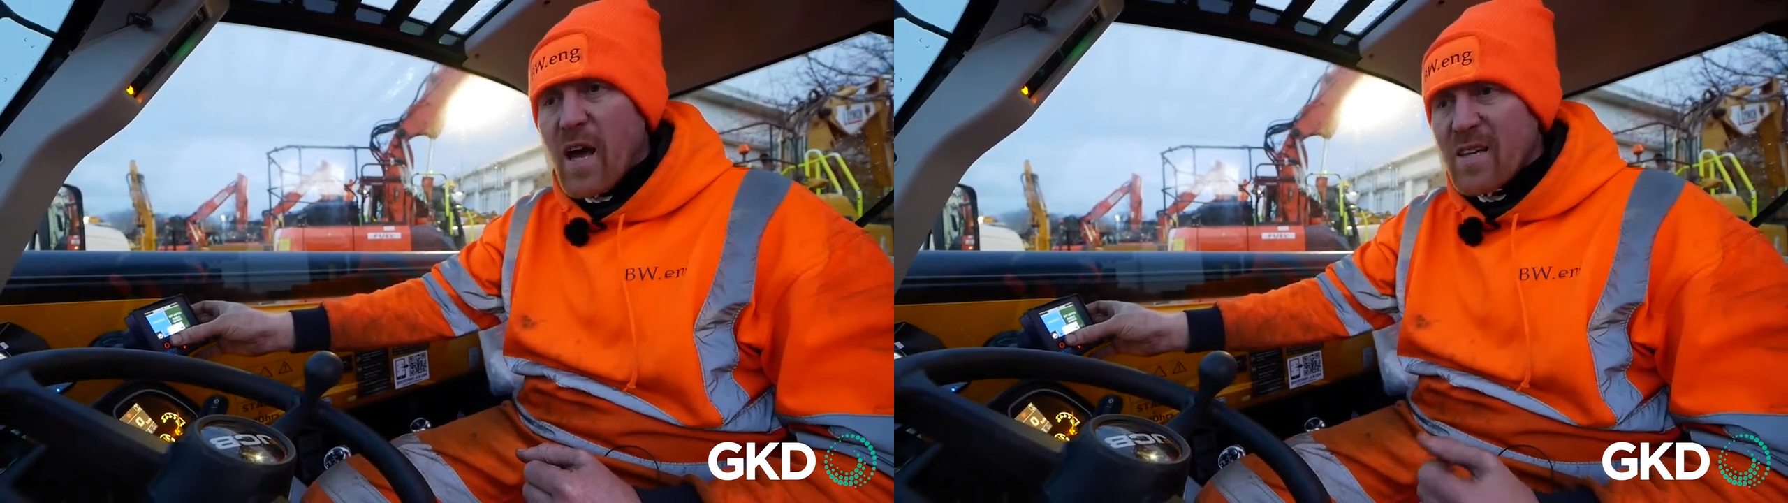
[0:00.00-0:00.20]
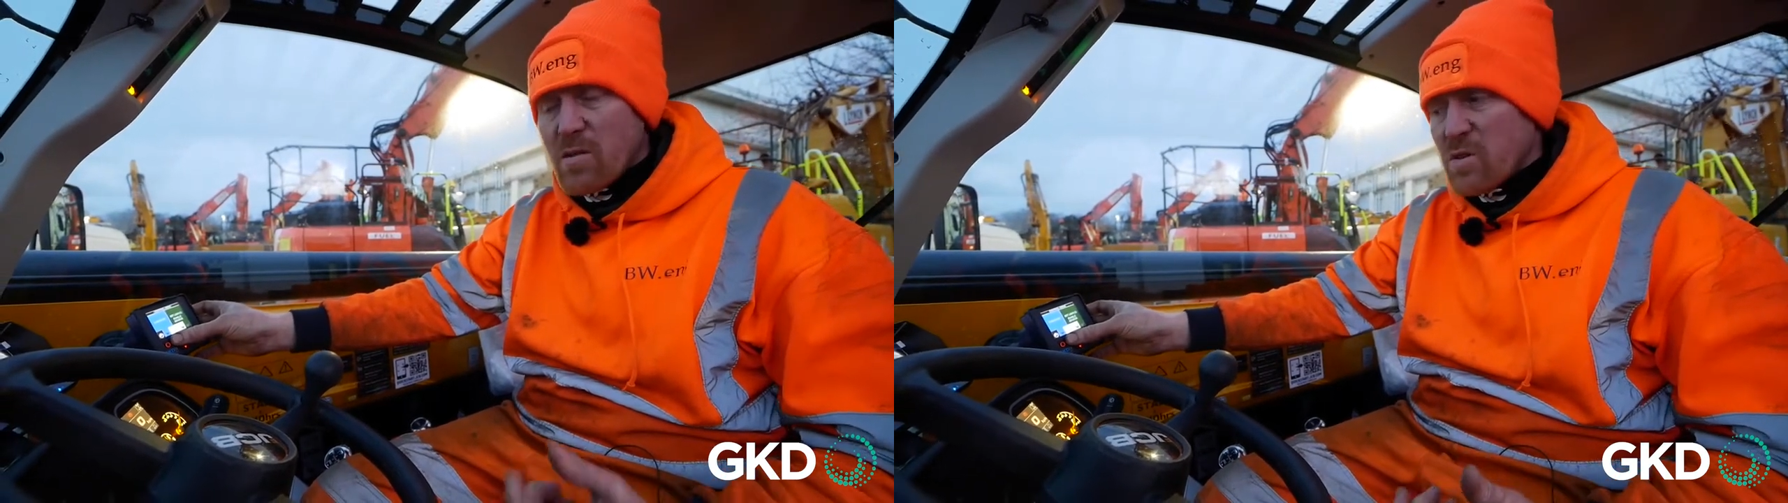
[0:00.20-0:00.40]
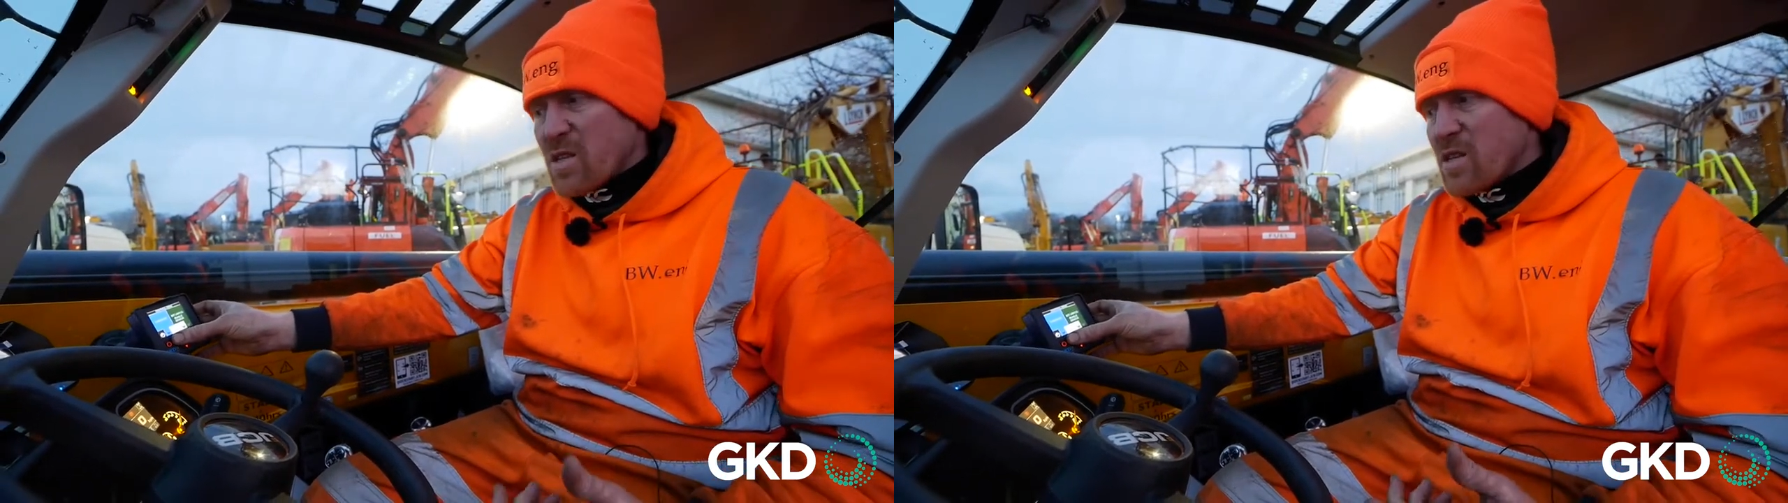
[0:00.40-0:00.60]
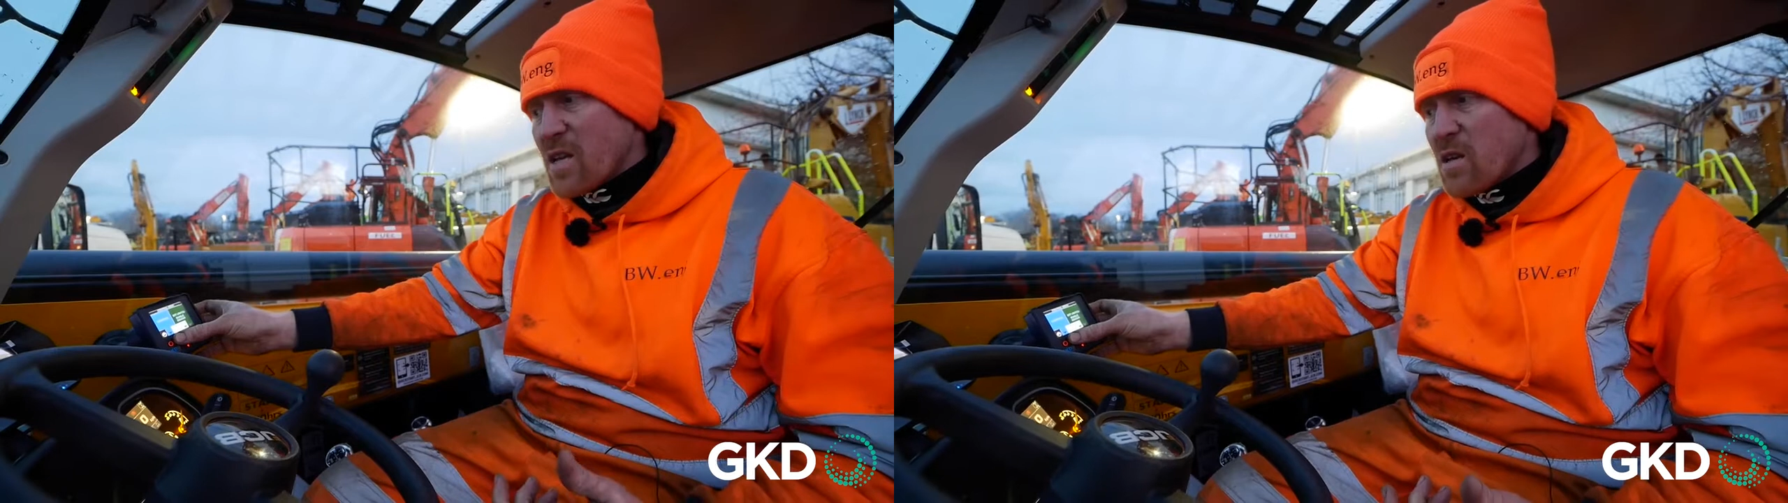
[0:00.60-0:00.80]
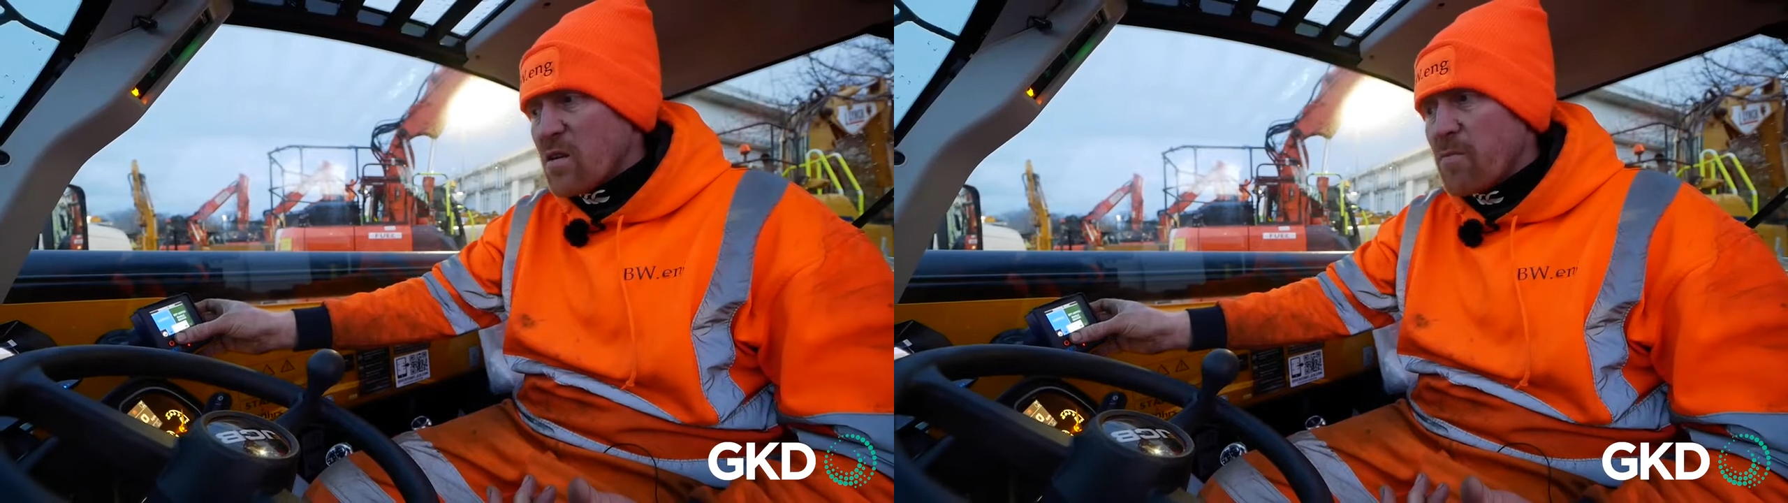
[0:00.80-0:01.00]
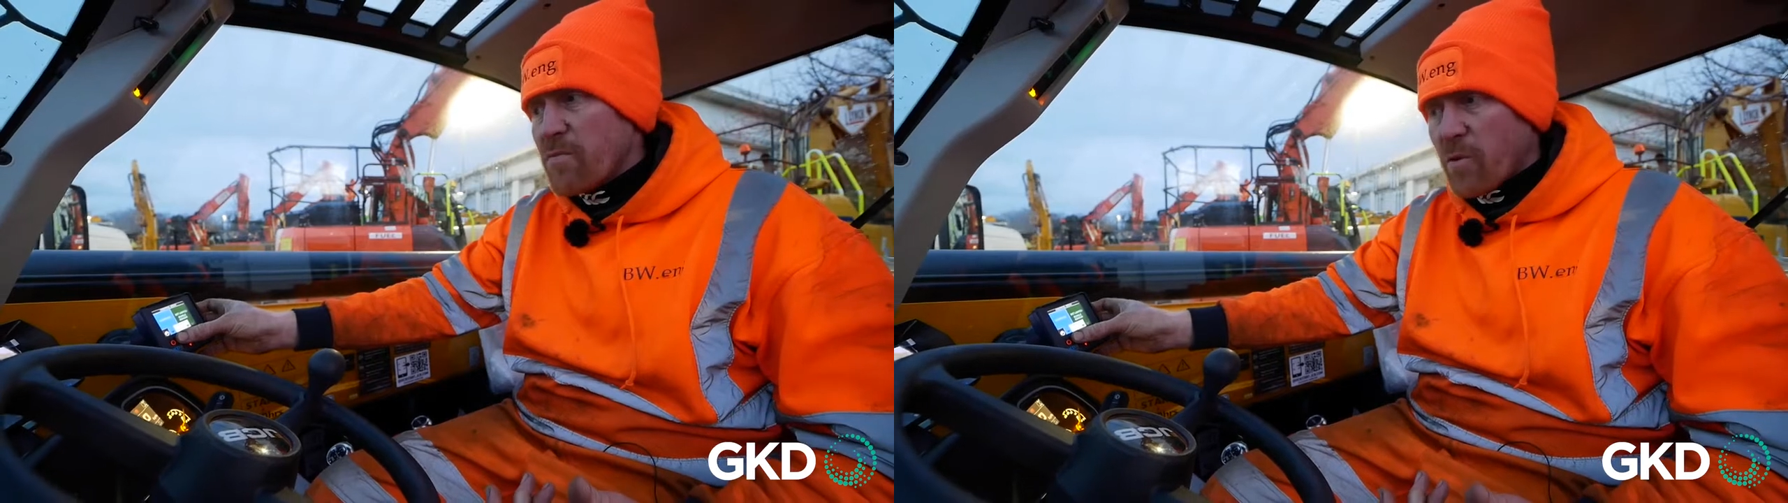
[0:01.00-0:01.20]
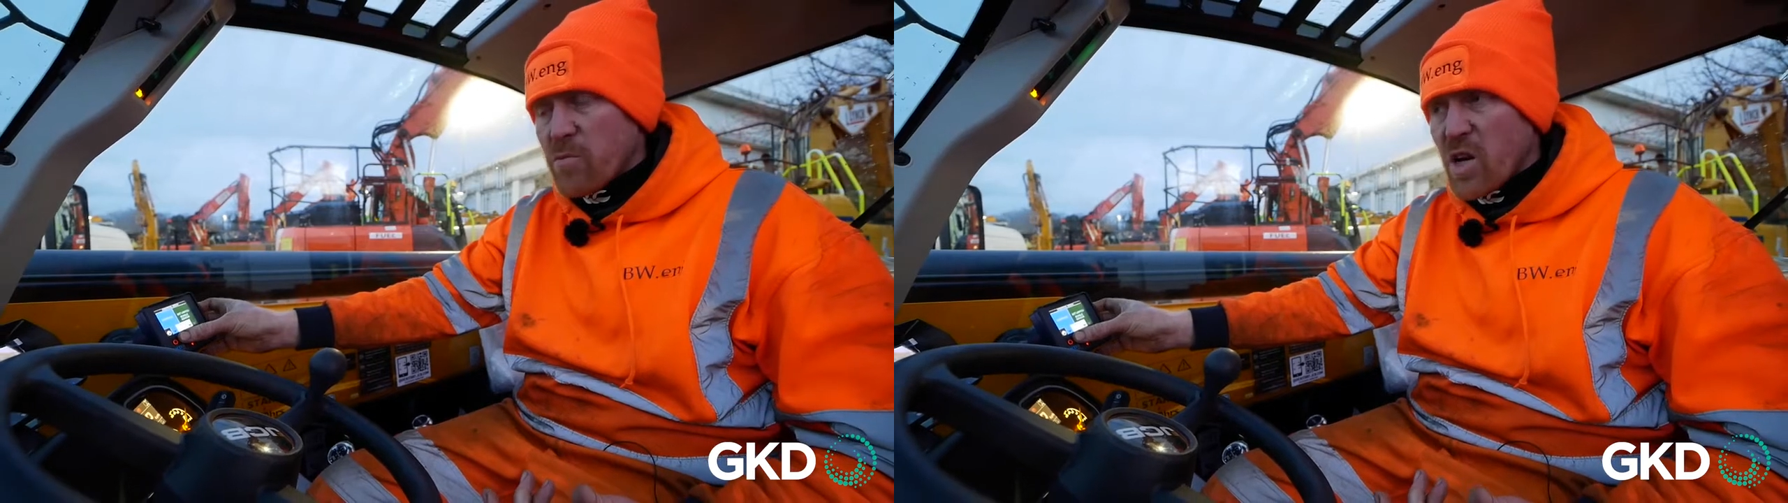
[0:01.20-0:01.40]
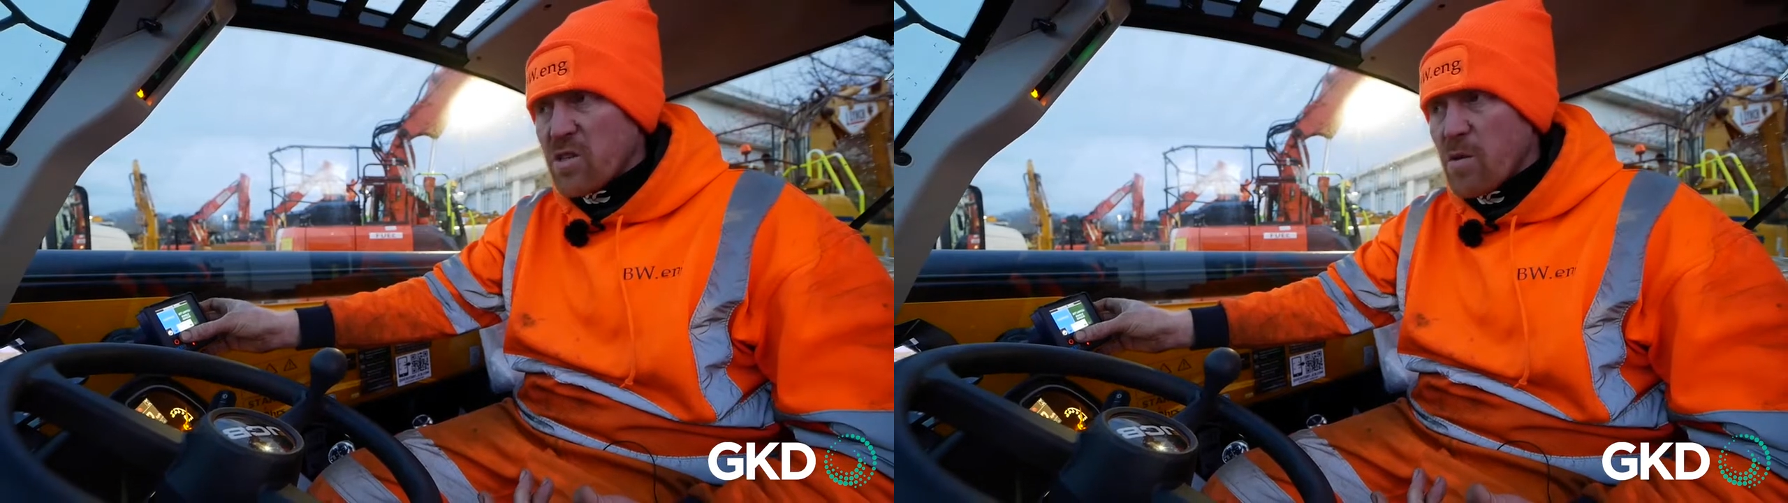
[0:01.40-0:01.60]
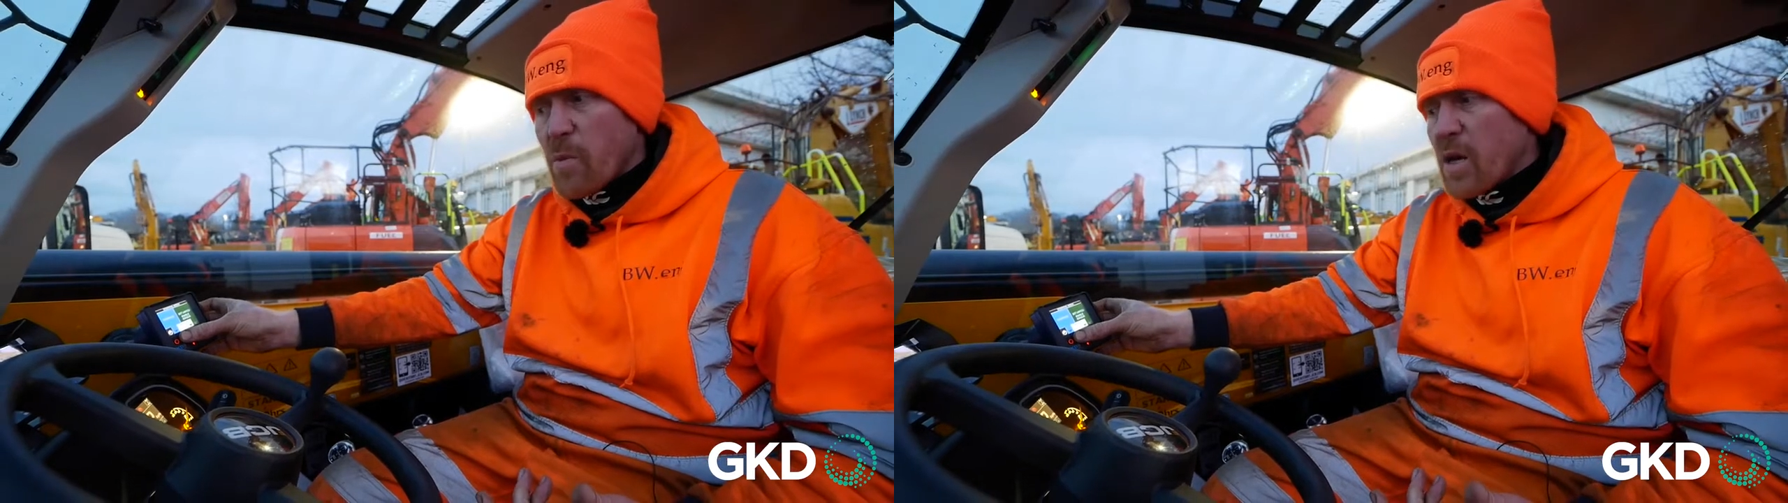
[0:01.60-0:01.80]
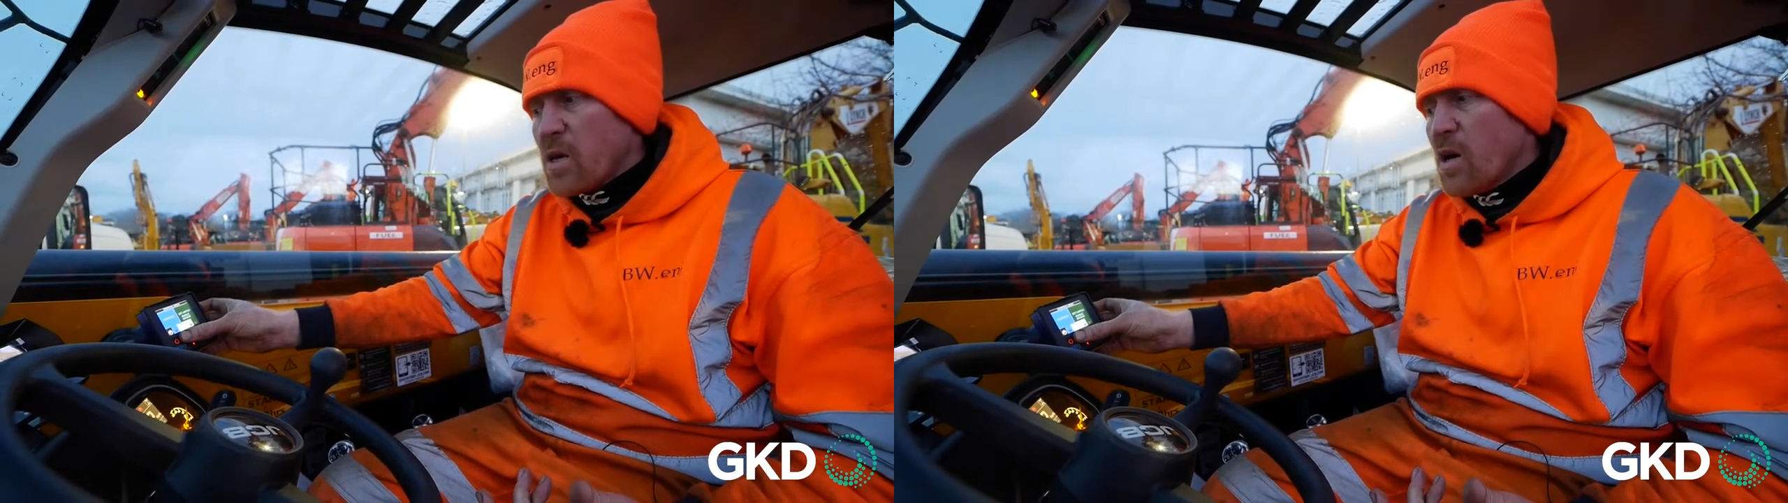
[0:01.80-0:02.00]
as it was intended from J C
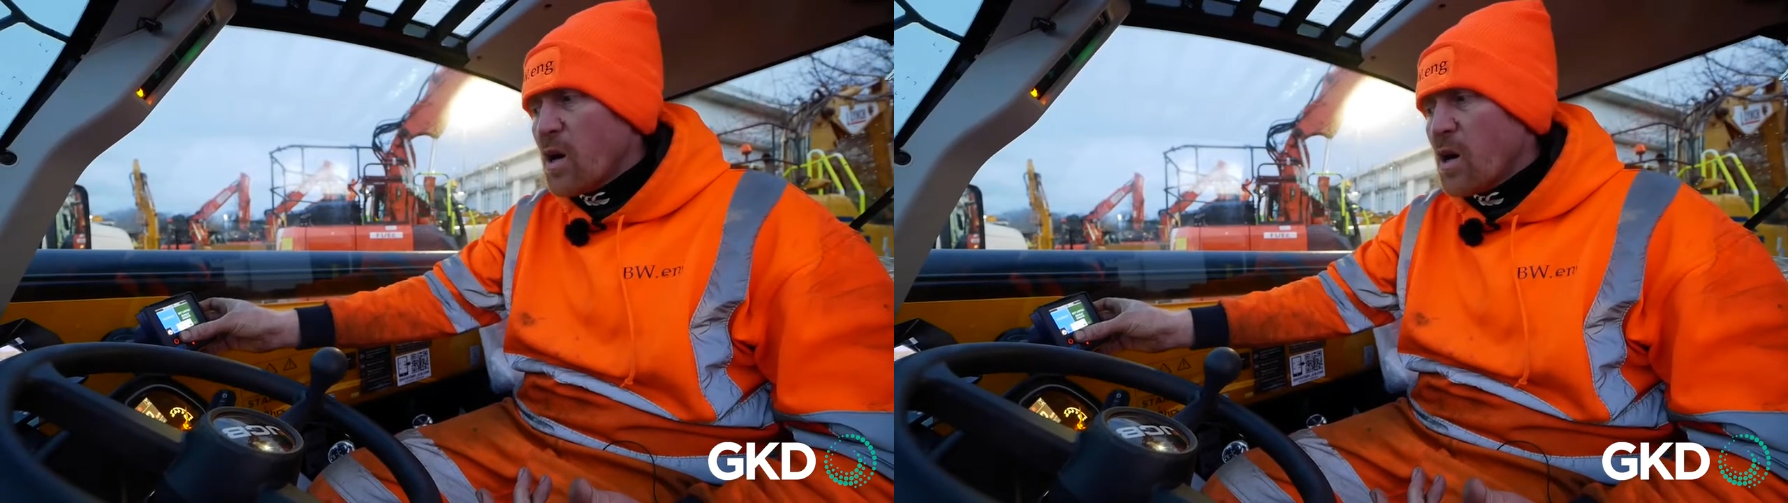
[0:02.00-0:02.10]
B,